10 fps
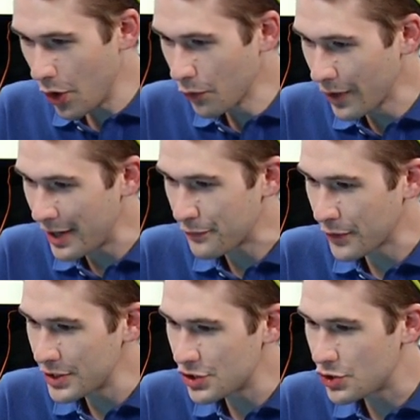All right,
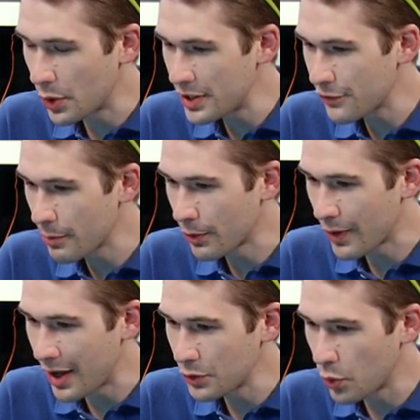friends joining from
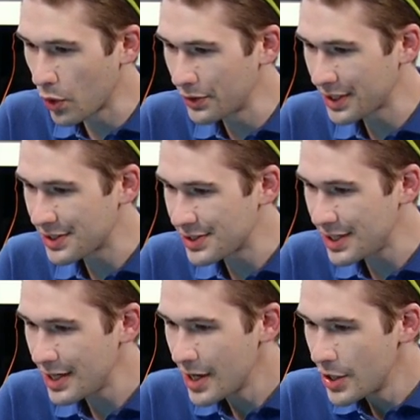around the world. I can
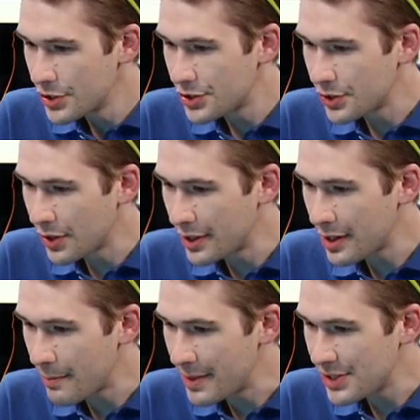see
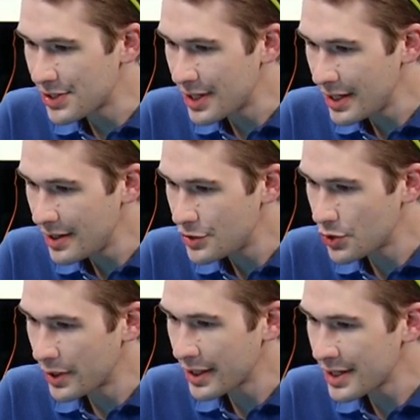Sean Masonnet
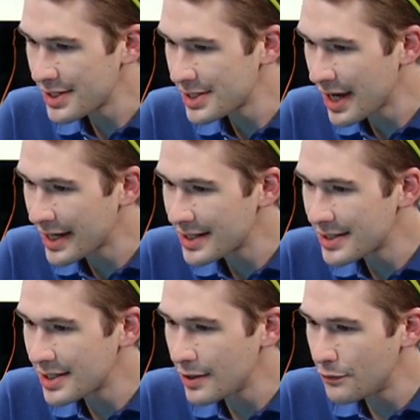joining us. I can
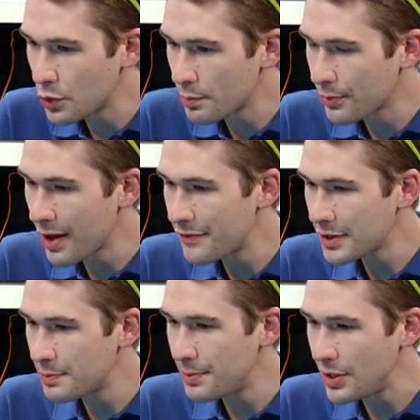see Fjord
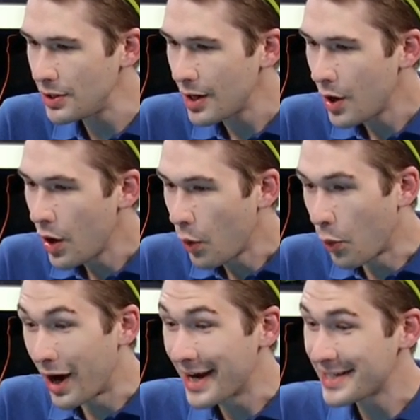Prefect,
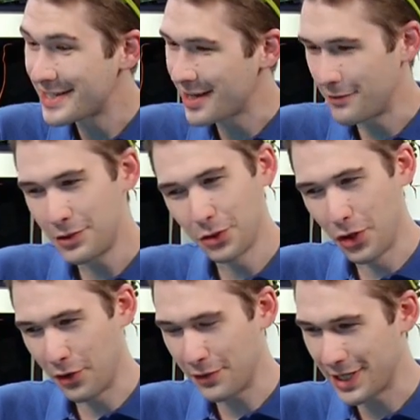PY7,
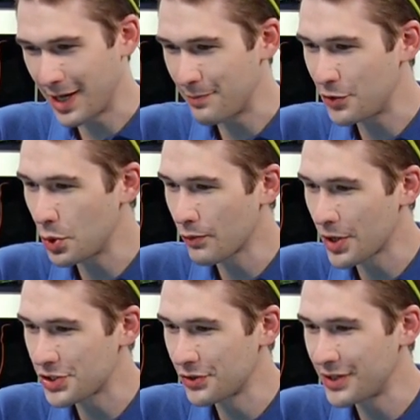longtime viewer,
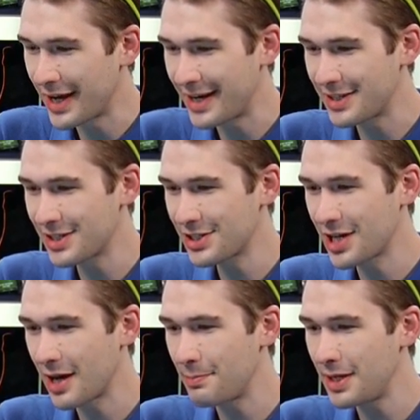Russell996,
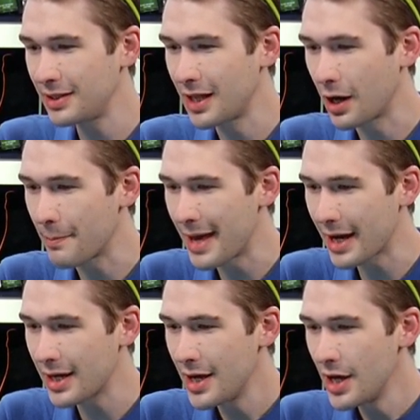time P, Long
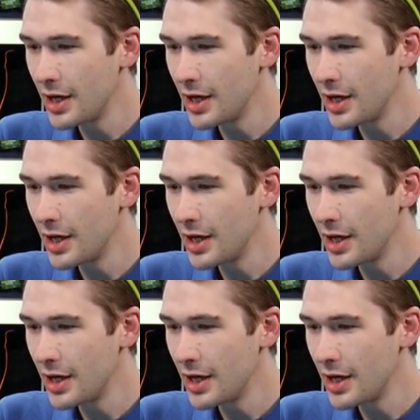Mac,